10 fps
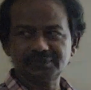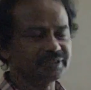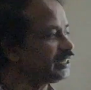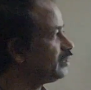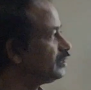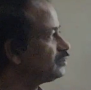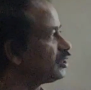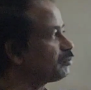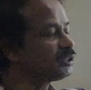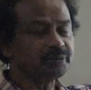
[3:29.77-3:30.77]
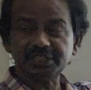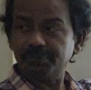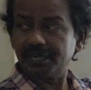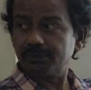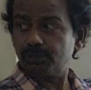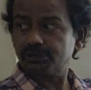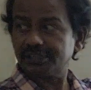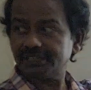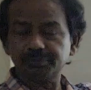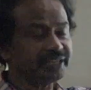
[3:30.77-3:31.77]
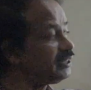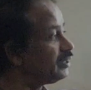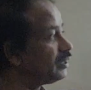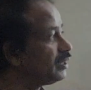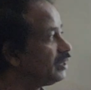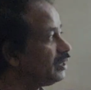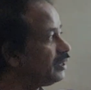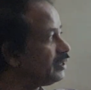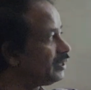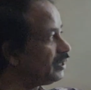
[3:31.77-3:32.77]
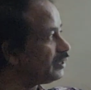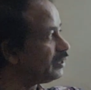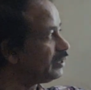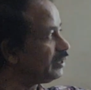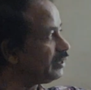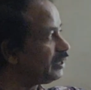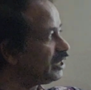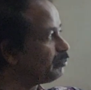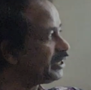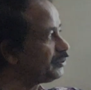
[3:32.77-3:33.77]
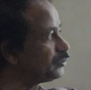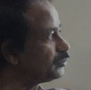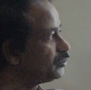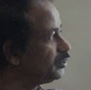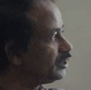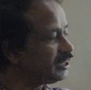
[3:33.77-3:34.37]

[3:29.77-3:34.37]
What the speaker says: Okay, so I am going to multiply on both sides by here a by 2.